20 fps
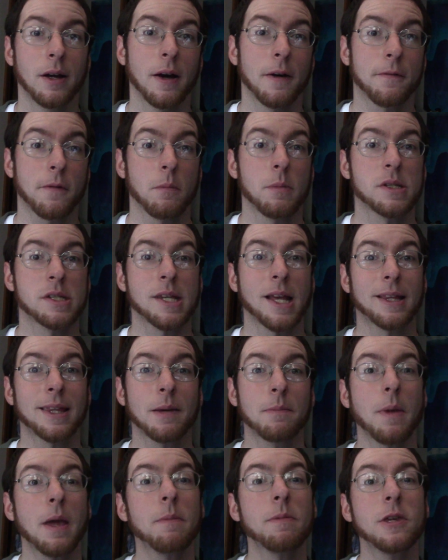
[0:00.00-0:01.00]
from a set
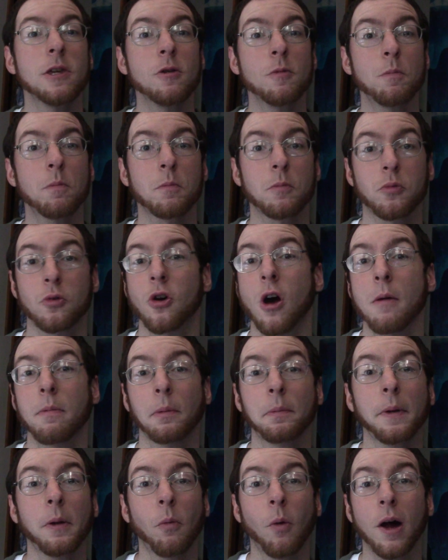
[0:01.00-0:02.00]
that maybe you
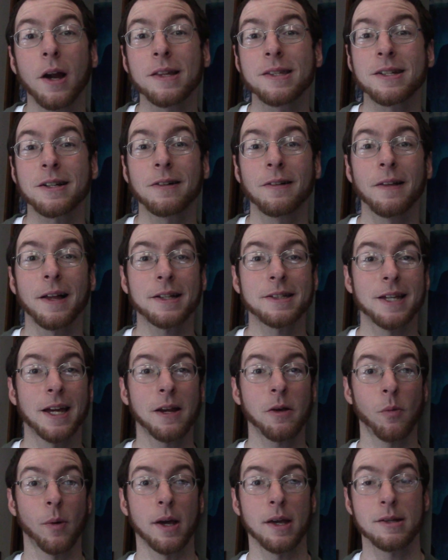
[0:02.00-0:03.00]
probably wanted to collect
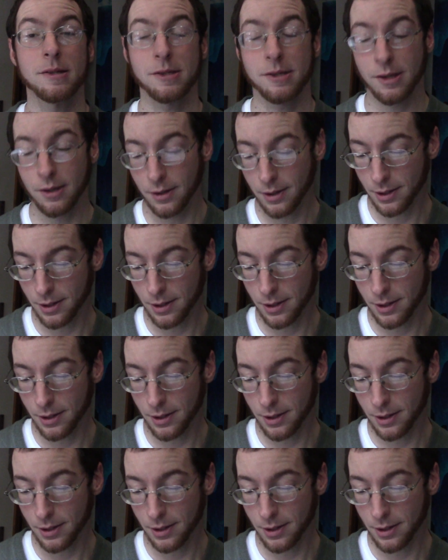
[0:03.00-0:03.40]
anyways.